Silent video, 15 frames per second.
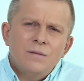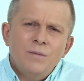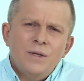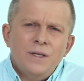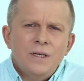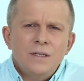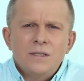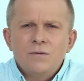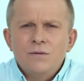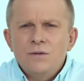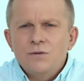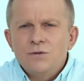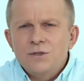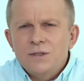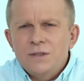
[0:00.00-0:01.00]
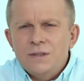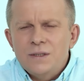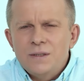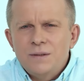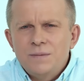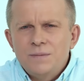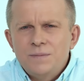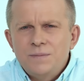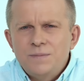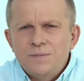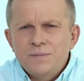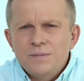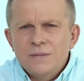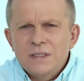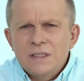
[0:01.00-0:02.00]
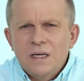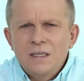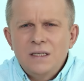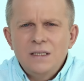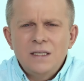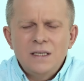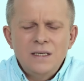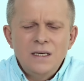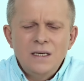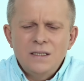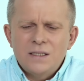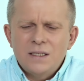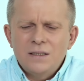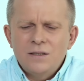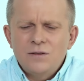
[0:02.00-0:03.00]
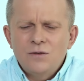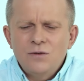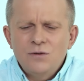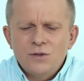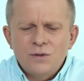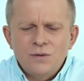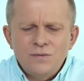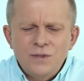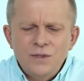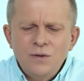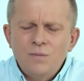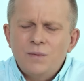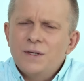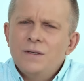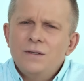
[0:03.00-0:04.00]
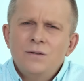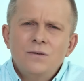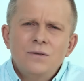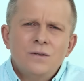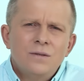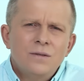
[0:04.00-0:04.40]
to change their lives. They hope that everything will pass